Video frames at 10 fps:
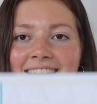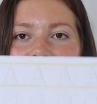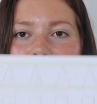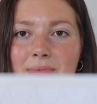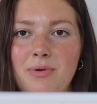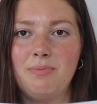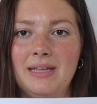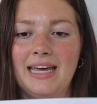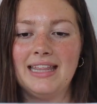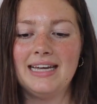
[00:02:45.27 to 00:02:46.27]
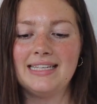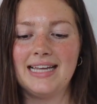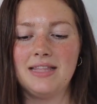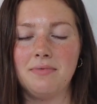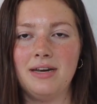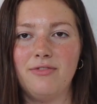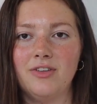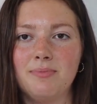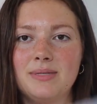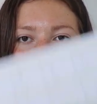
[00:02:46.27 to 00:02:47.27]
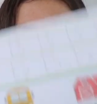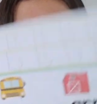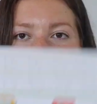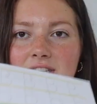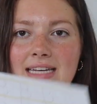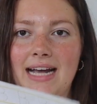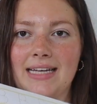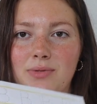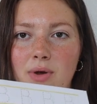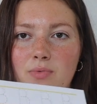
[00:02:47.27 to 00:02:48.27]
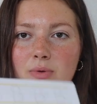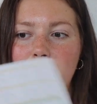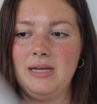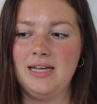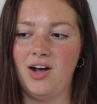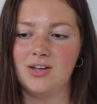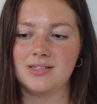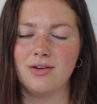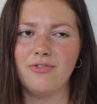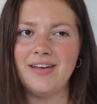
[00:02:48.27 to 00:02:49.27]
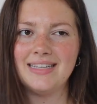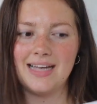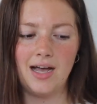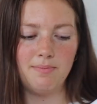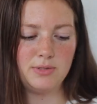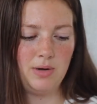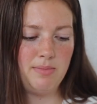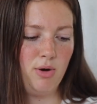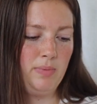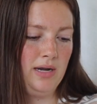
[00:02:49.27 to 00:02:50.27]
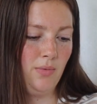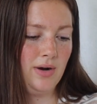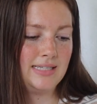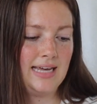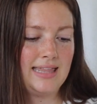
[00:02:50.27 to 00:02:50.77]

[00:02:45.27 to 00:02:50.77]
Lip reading: it would be like this, and then when you flipped the page, the next one would be also face up, so I'm hoping it works like